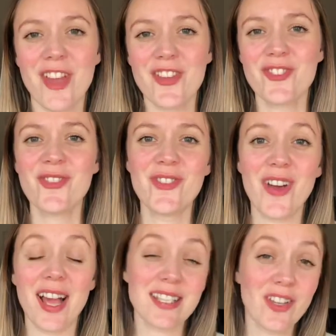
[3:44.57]

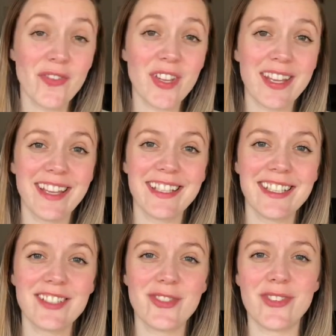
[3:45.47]
So a silver
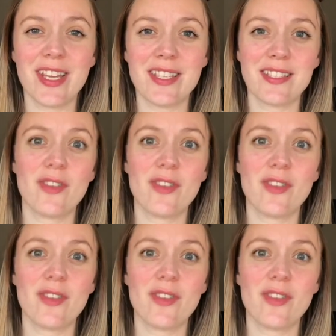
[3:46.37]
lining to this